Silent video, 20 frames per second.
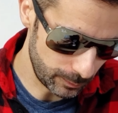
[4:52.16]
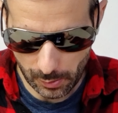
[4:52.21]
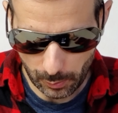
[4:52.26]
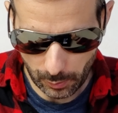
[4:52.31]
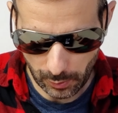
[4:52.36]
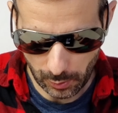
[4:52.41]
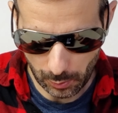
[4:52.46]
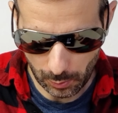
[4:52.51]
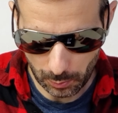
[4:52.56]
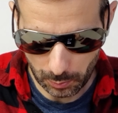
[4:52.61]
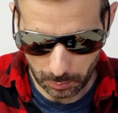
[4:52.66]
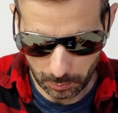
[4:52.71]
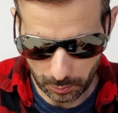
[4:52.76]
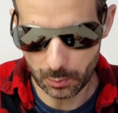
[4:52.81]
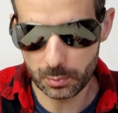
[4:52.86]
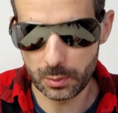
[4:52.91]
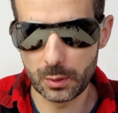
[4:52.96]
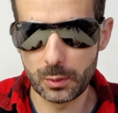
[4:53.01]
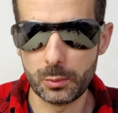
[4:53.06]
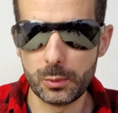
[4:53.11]
CPU
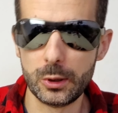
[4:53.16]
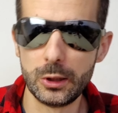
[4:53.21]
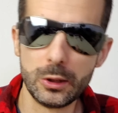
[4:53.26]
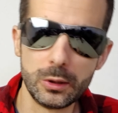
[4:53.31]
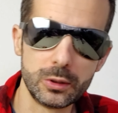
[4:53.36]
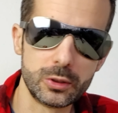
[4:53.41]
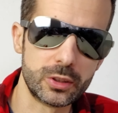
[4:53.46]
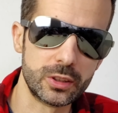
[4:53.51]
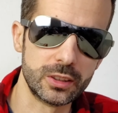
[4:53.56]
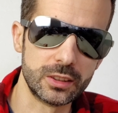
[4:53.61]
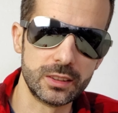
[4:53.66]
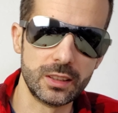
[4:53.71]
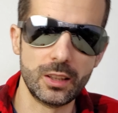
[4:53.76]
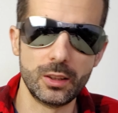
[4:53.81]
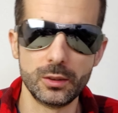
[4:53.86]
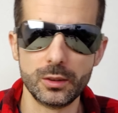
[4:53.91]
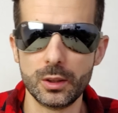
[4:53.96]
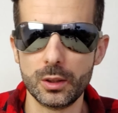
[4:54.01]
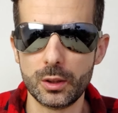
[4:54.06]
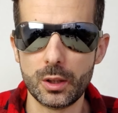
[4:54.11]
probably will shut
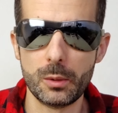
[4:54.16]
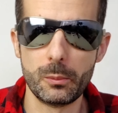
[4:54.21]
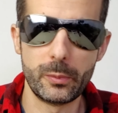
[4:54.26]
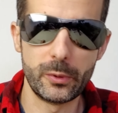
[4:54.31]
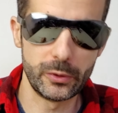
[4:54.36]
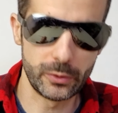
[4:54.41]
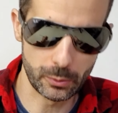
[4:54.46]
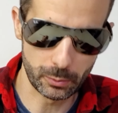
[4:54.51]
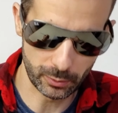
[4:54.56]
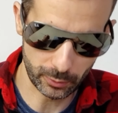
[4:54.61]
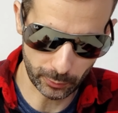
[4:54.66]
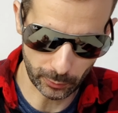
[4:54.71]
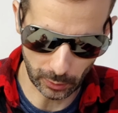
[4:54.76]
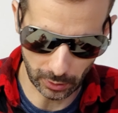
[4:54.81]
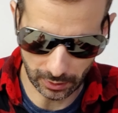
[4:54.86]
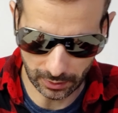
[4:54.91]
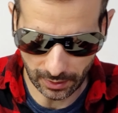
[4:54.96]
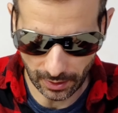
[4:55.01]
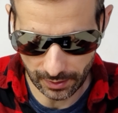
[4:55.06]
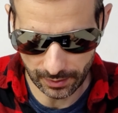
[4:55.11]
down your computer before
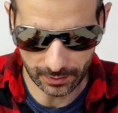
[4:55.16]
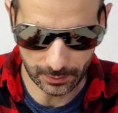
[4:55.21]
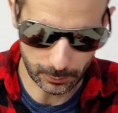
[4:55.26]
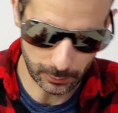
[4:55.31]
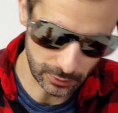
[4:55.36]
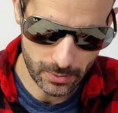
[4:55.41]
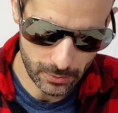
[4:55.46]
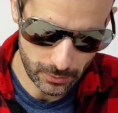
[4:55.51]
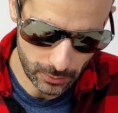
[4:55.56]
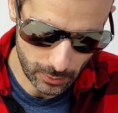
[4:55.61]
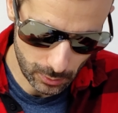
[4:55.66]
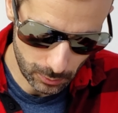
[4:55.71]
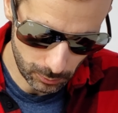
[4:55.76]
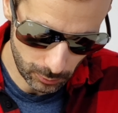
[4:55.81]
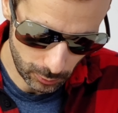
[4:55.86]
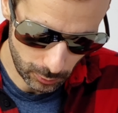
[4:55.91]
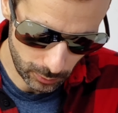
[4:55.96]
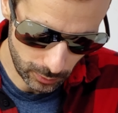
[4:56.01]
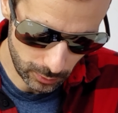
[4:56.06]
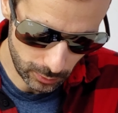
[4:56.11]
you die. So
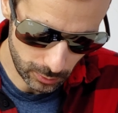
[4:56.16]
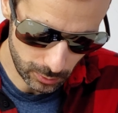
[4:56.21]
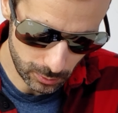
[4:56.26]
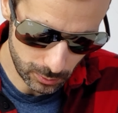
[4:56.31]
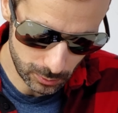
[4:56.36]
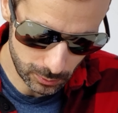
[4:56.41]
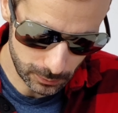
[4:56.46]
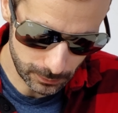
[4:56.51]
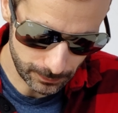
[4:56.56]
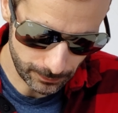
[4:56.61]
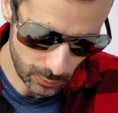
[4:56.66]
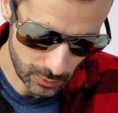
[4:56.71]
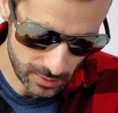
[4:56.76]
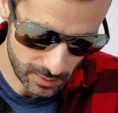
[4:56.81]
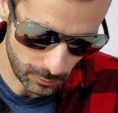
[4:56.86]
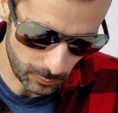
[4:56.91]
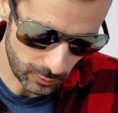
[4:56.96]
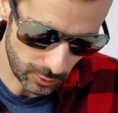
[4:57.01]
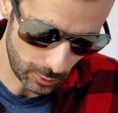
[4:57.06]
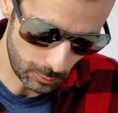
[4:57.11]
normally we do put
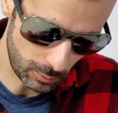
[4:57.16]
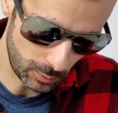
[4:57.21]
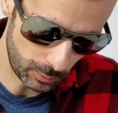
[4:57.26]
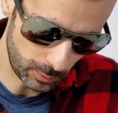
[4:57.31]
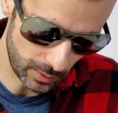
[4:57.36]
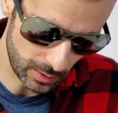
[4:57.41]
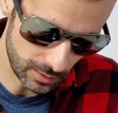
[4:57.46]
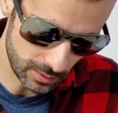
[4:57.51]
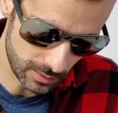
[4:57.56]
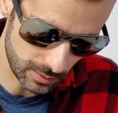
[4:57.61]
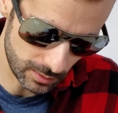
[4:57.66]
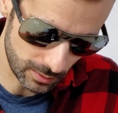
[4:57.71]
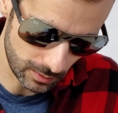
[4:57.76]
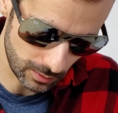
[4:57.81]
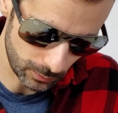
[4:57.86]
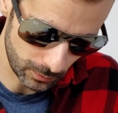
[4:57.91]
some thermal paste.